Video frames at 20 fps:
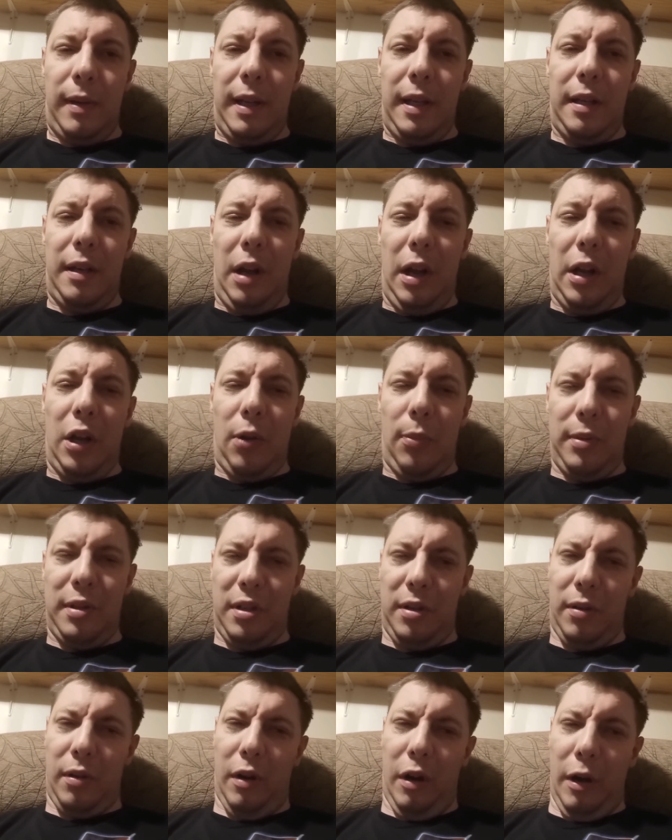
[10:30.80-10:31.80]
Please like,
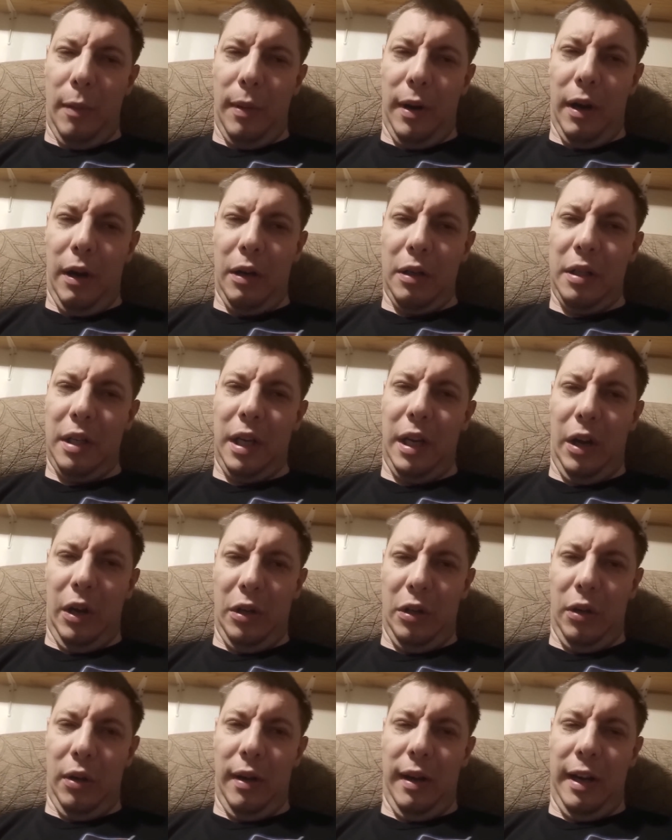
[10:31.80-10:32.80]
comment, subscribe, and I'll see you
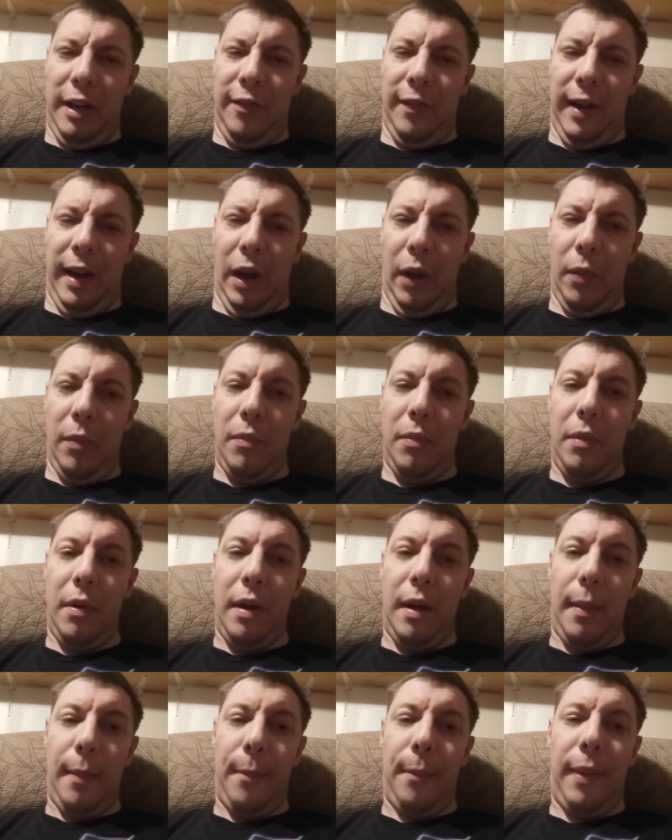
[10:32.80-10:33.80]
guys on the next video.
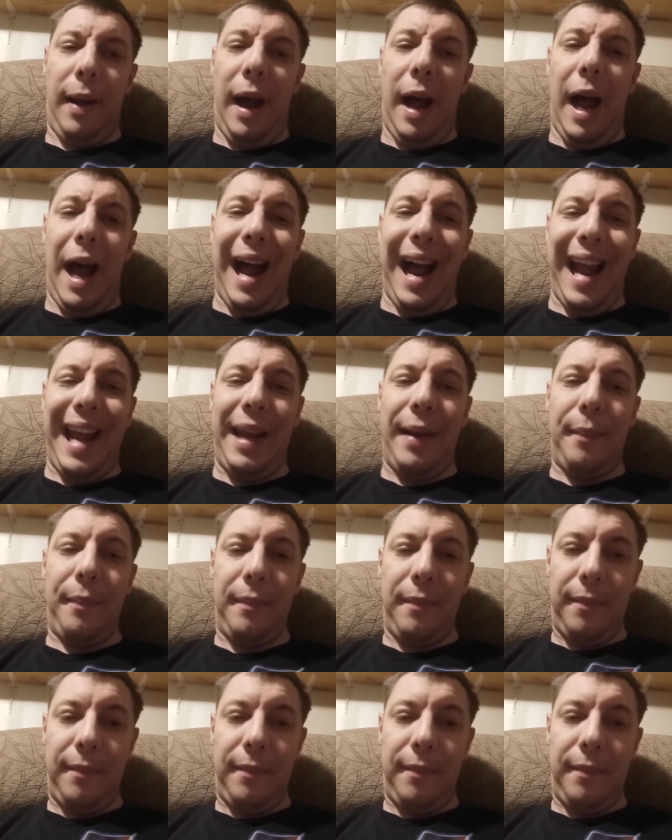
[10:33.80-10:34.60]
Bye!